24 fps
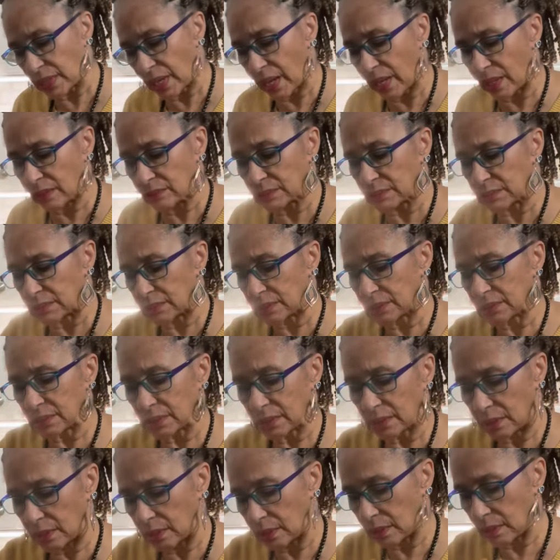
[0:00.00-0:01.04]
ounces
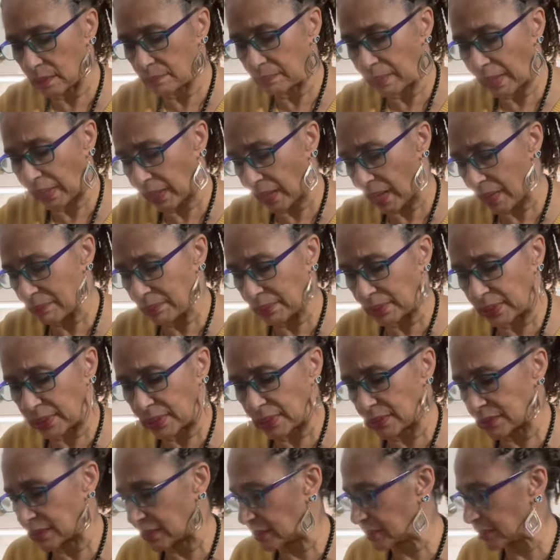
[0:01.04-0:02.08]
of black-eyed
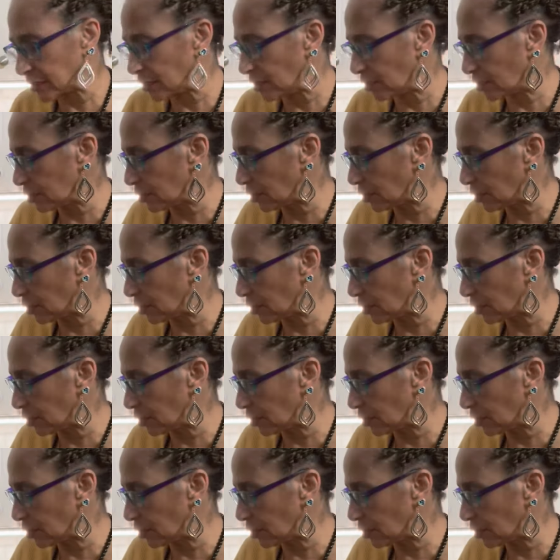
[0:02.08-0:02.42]
peas that soaked